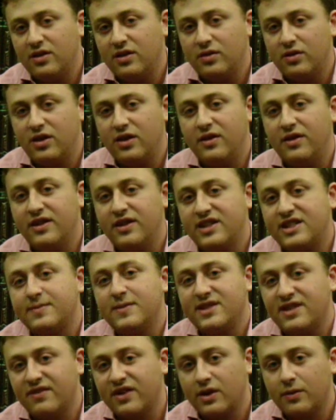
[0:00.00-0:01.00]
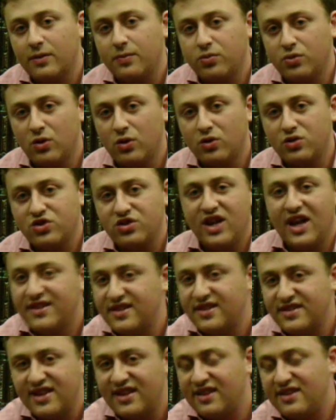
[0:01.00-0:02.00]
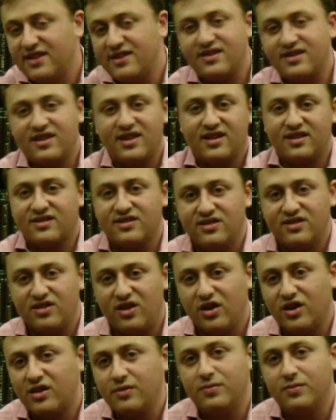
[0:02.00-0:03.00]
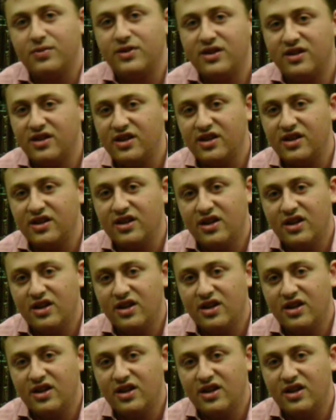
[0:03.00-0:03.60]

in this specific approach, not to say that these things are completely